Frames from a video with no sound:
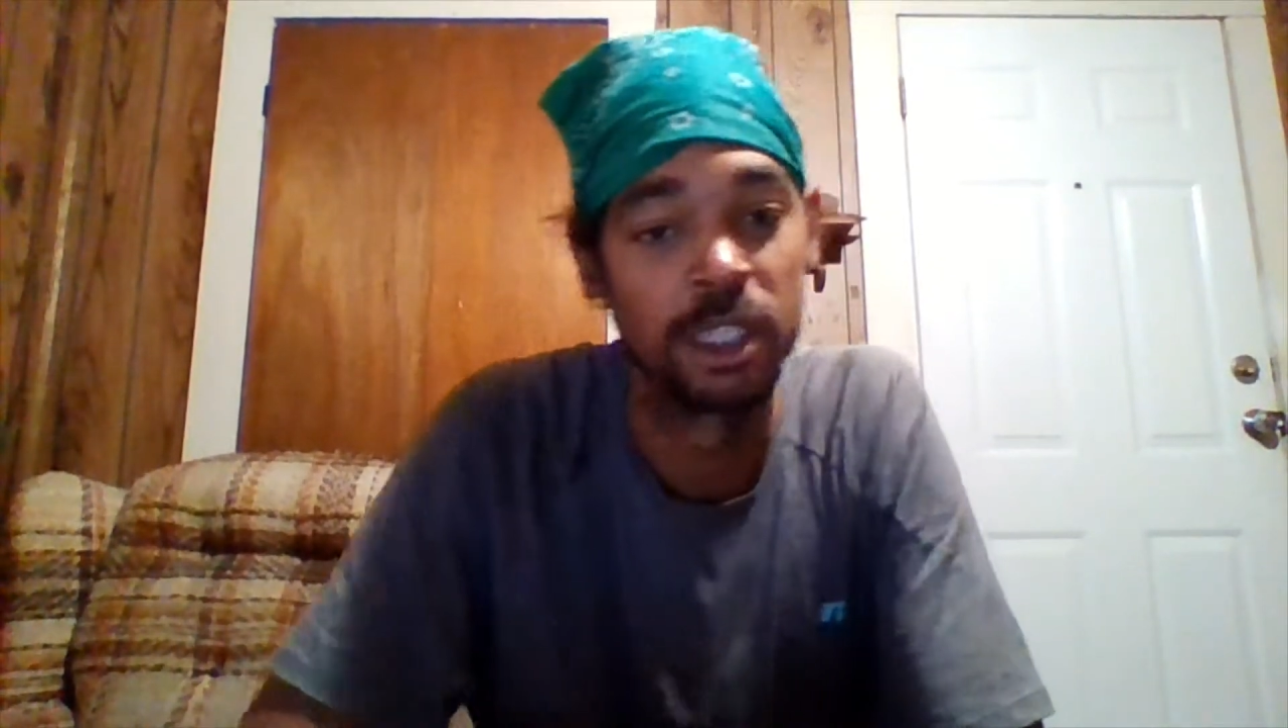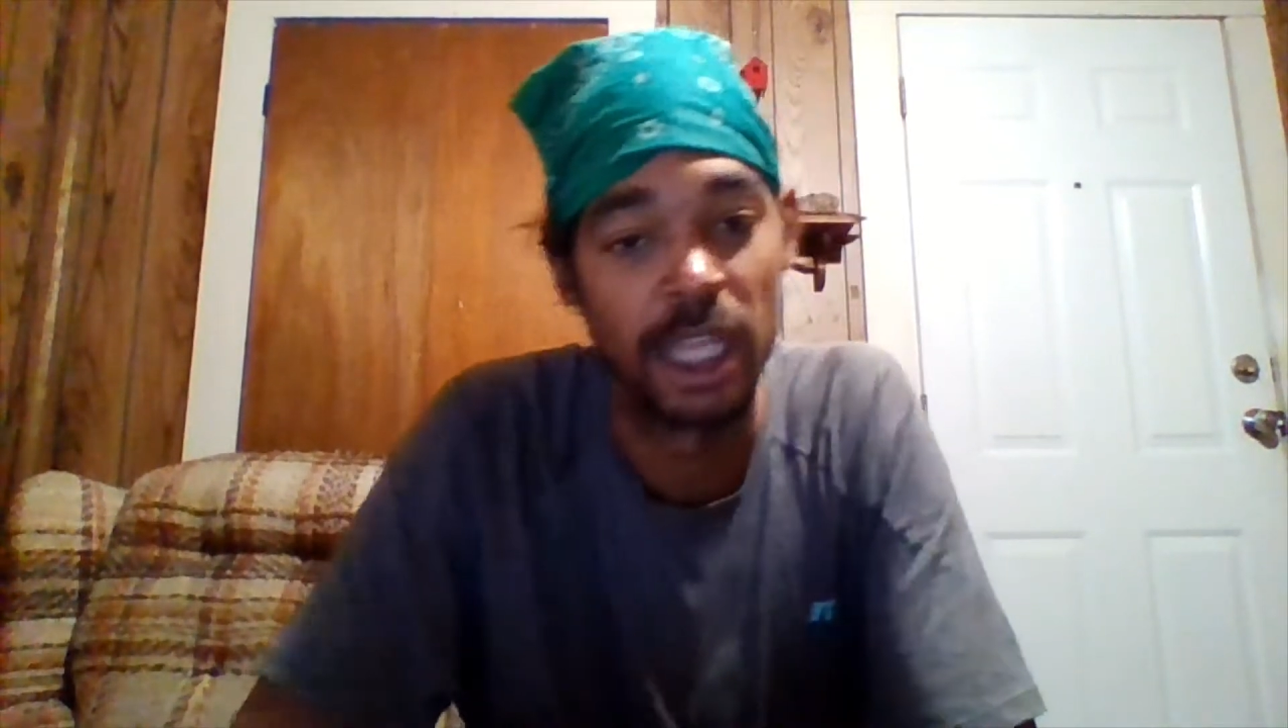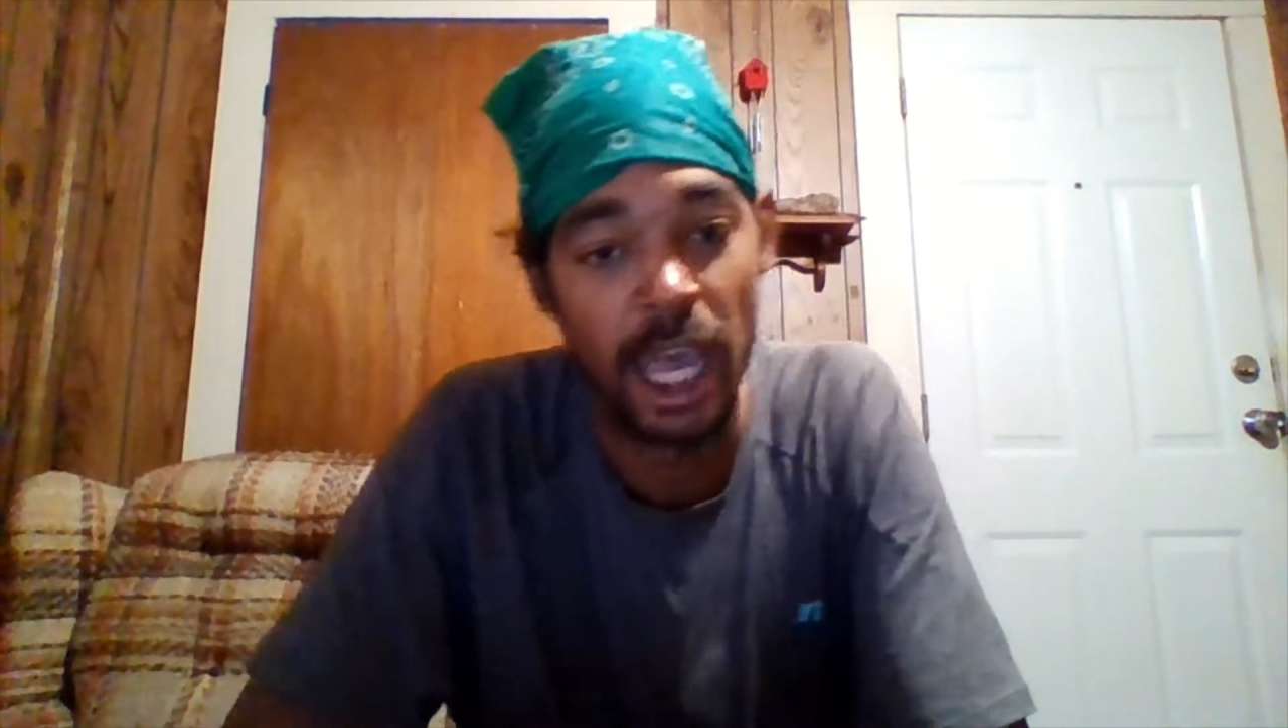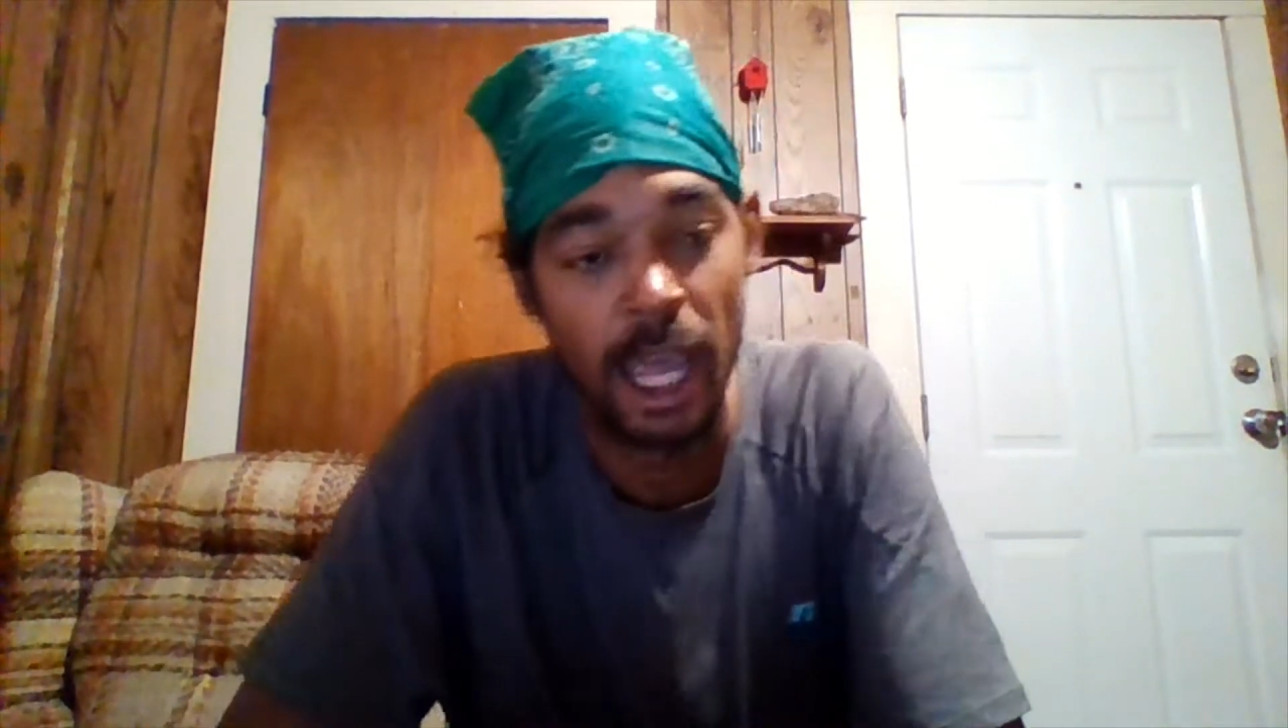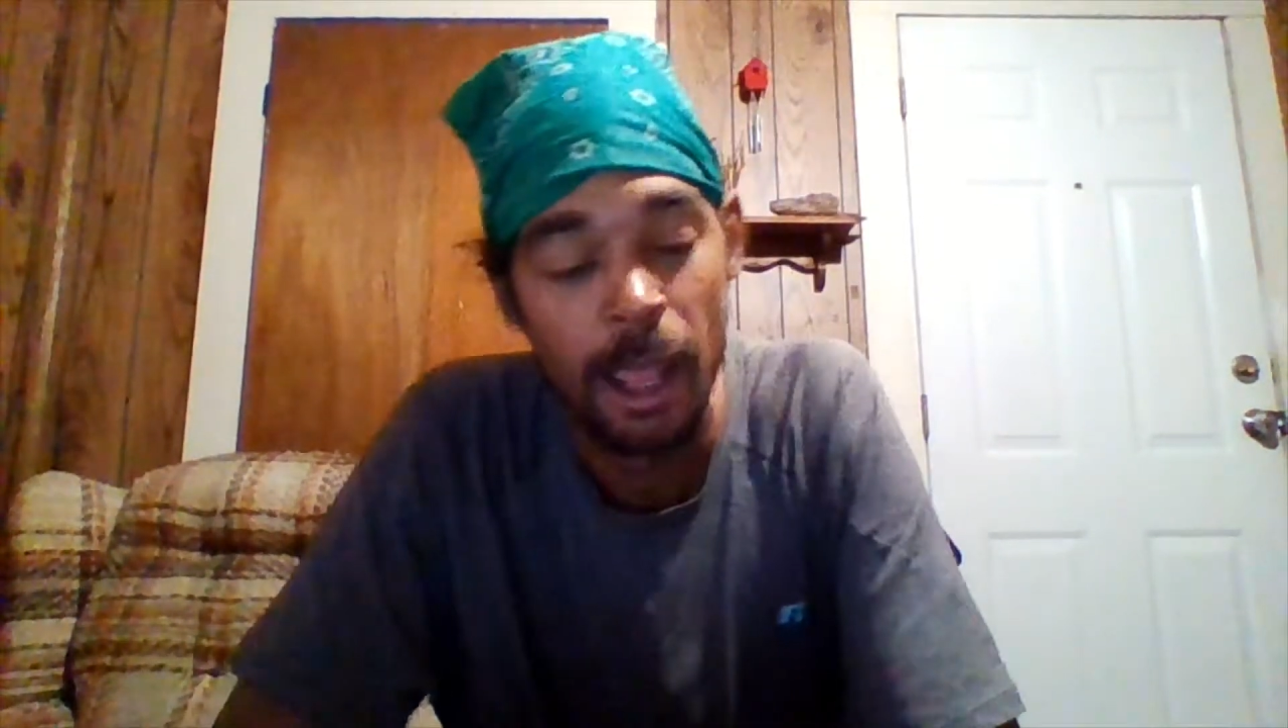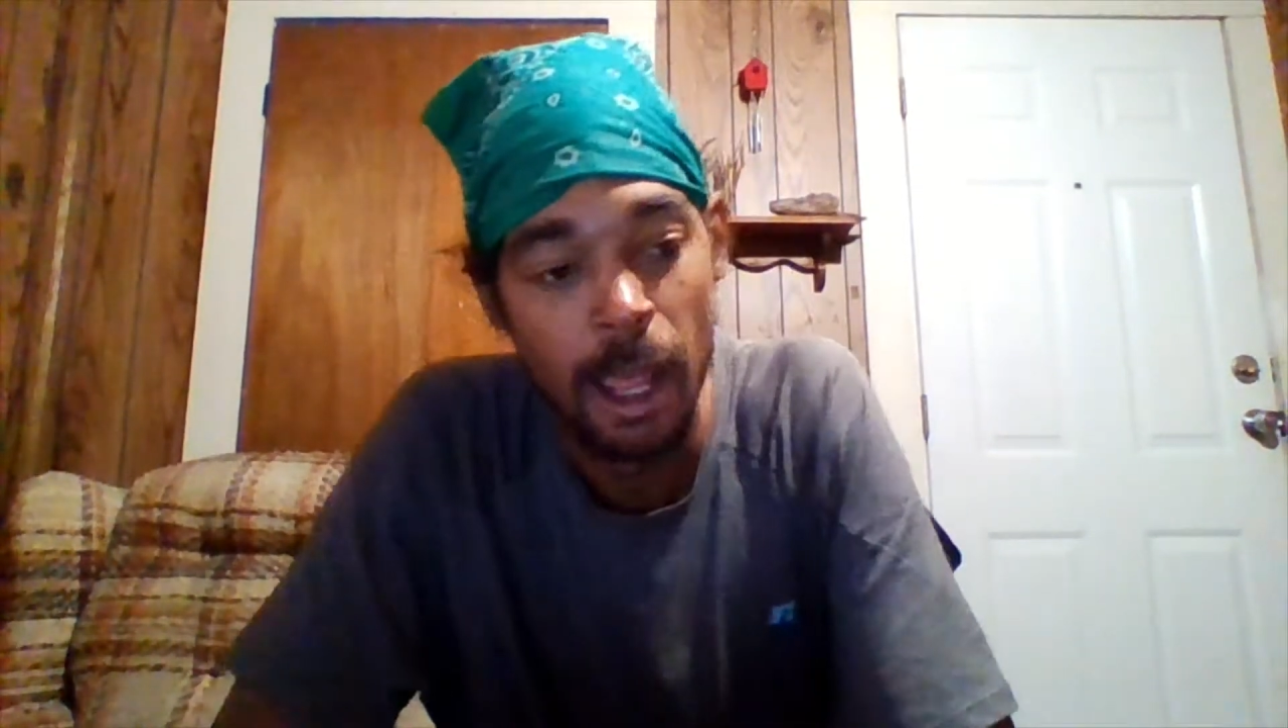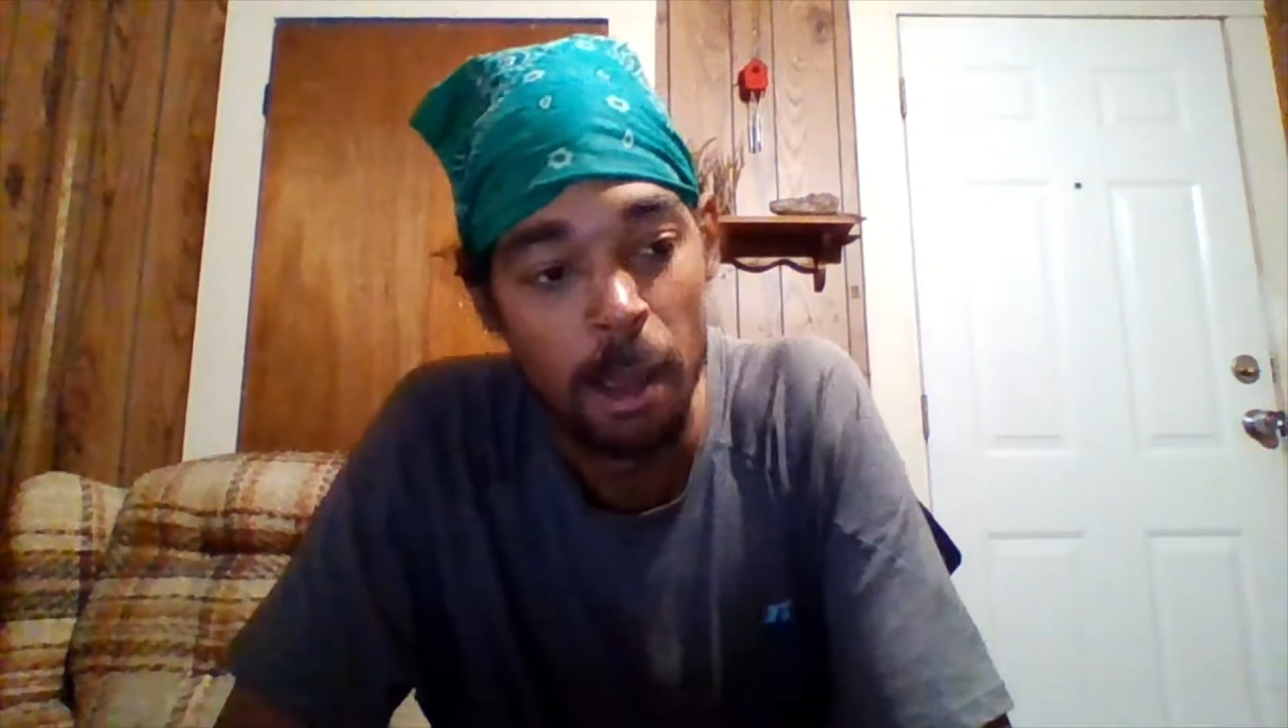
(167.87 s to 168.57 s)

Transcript: to that.